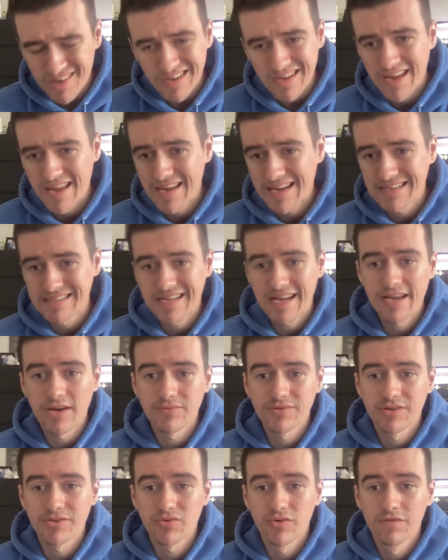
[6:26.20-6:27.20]
Because that
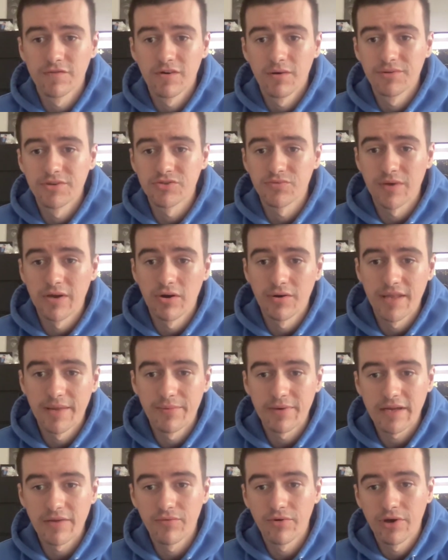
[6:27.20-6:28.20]
helps us going forward as well, and then
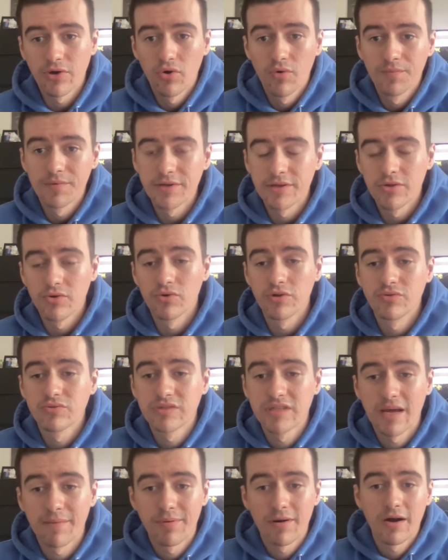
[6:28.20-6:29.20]
we can really hope that, you'll
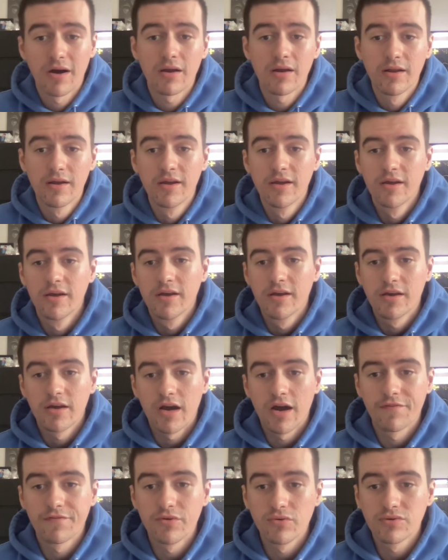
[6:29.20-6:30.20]
stay a part
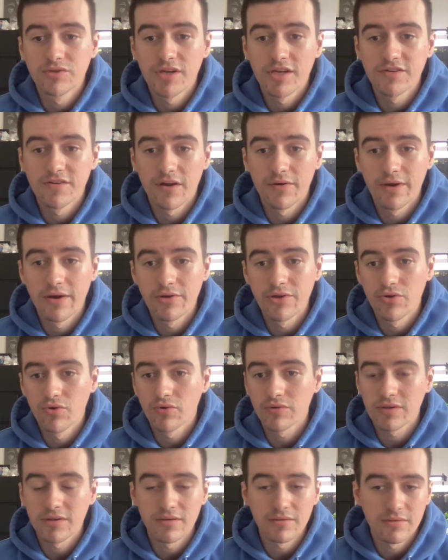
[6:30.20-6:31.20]
of Field Change as
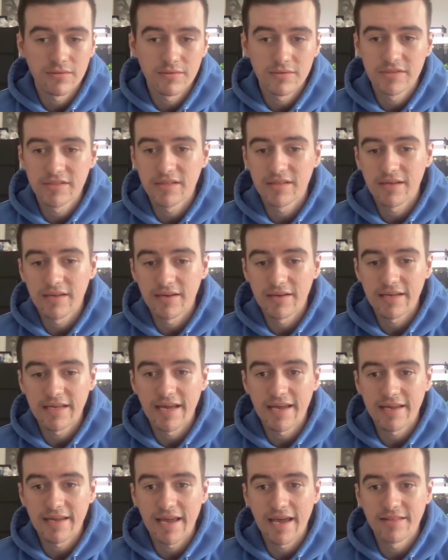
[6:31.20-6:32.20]
well,
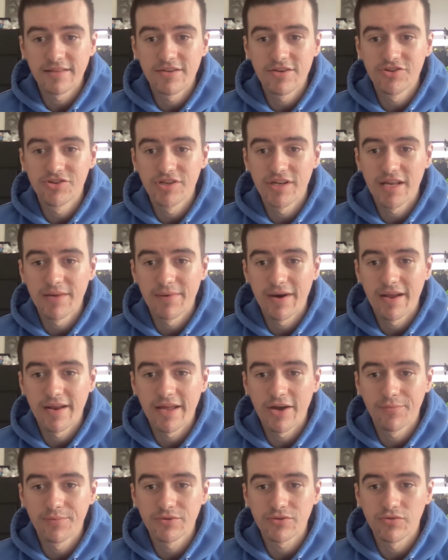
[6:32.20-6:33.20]
get into Eugenie, man, and
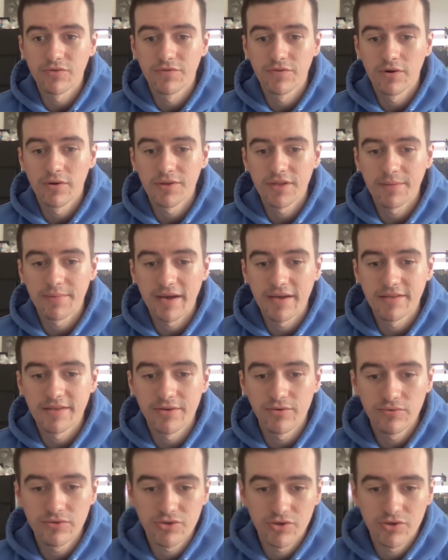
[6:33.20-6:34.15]
help us go forward. That'd be ideal.